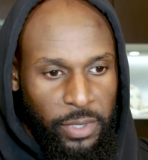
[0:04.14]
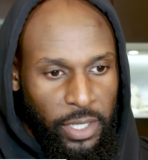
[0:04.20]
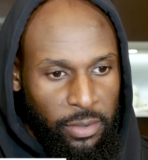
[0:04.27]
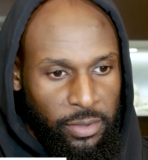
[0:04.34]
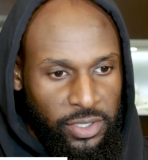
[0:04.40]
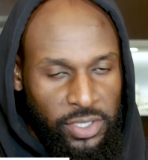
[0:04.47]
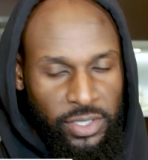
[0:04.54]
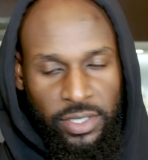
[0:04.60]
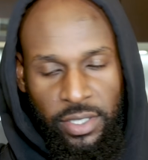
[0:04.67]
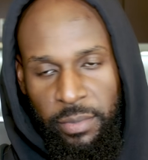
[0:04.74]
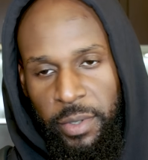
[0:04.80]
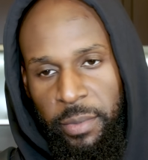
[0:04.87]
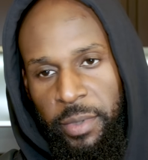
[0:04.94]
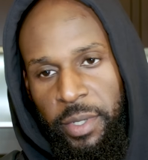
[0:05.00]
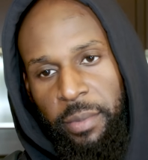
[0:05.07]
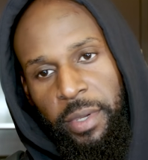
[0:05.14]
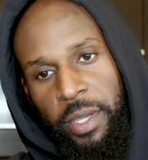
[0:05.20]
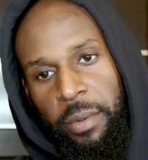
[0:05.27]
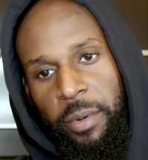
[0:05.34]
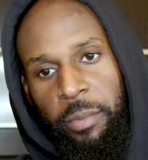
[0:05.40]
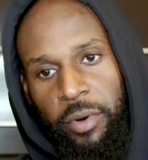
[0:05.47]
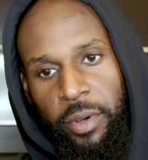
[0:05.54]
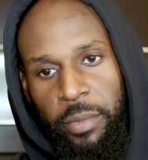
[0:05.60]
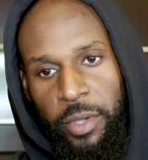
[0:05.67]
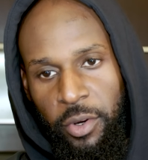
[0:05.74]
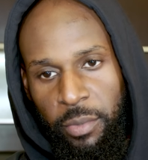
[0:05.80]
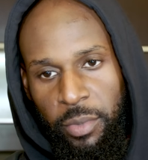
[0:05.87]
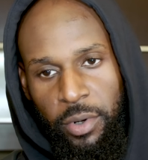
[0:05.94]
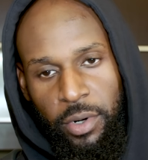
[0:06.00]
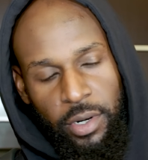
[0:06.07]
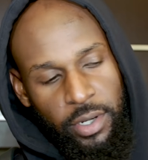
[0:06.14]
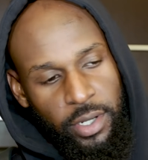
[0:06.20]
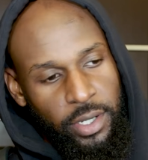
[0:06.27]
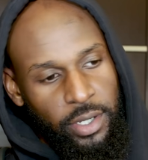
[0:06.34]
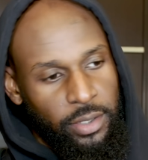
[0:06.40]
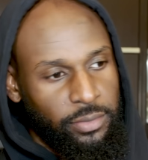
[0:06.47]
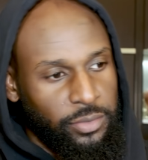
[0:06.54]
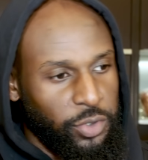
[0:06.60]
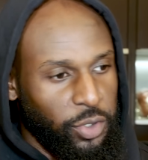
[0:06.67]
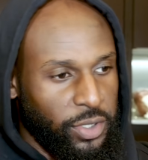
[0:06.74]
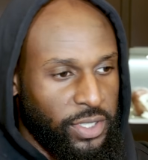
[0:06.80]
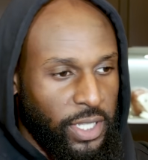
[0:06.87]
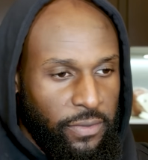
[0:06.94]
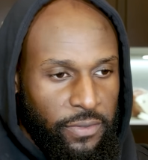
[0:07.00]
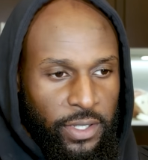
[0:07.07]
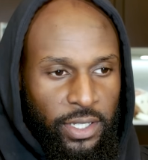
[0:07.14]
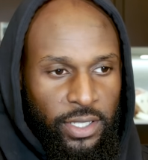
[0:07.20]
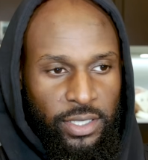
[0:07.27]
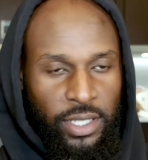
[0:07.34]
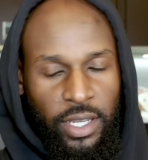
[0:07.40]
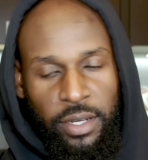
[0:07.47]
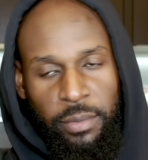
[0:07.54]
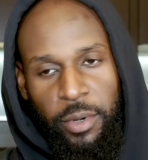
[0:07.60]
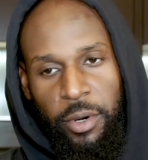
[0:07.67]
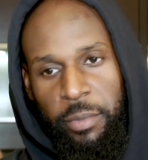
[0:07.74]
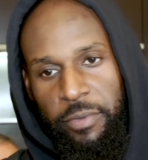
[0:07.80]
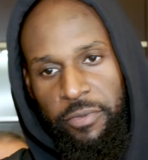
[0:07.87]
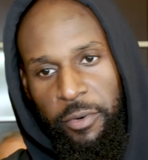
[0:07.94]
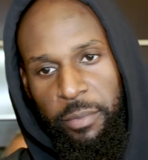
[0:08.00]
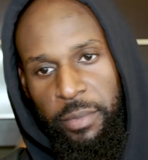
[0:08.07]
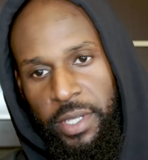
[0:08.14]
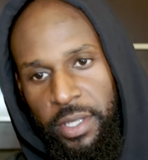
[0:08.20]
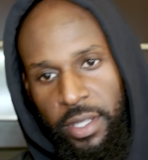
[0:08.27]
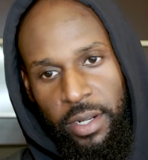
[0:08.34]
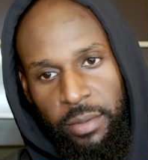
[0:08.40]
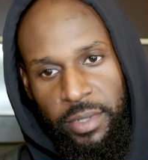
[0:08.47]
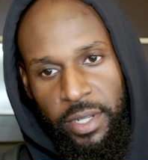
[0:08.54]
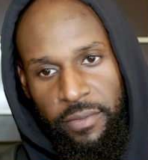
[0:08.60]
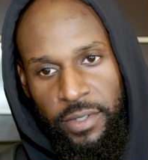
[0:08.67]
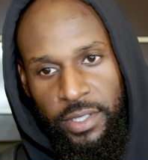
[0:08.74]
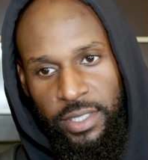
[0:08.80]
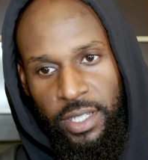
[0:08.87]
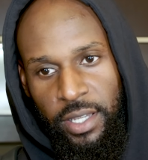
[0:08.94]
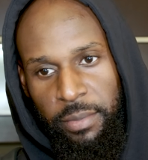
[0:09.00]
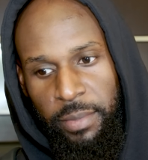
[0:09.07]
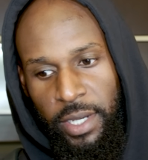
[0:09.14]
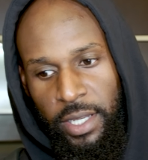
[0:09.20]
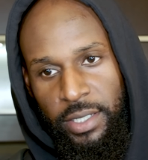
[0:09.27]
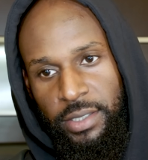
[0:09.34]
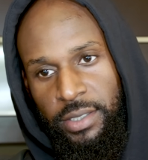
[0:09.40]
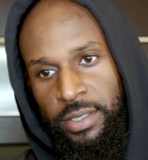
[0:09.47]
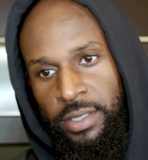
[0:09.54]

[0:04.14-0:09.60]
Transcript: be able to see something in me, to be able to bring me on board. You know, it's definitely an exciting moment for me, and I'm definitely excited about it.